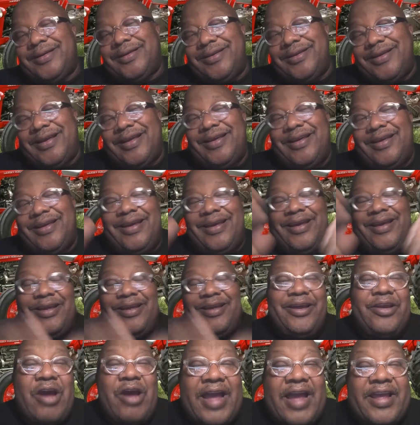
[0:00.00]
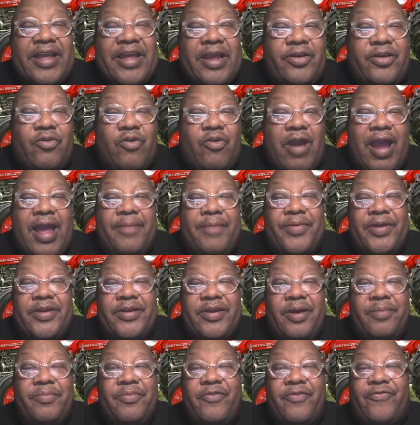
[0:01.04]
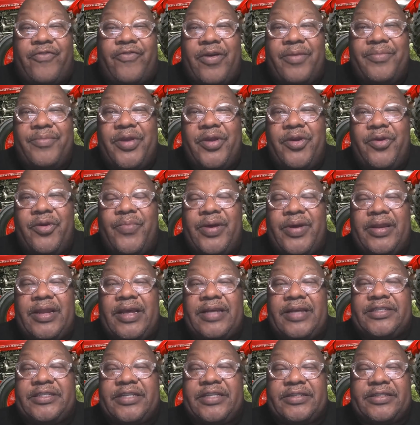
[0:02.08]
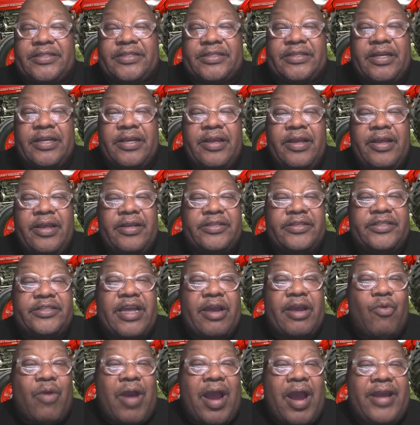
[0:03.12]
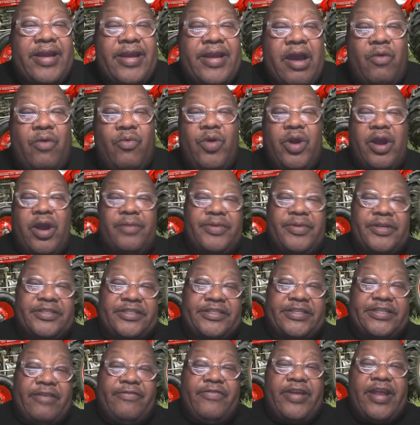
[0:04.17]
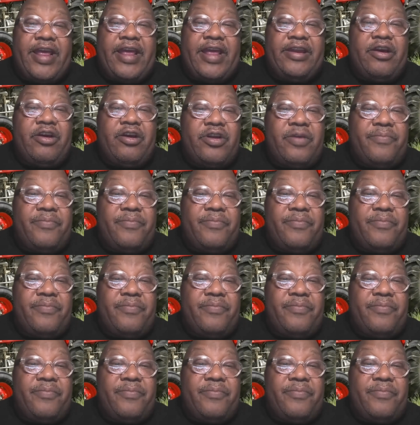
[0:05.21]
I could grab a number from you, but let's just say right now we're up to 700-800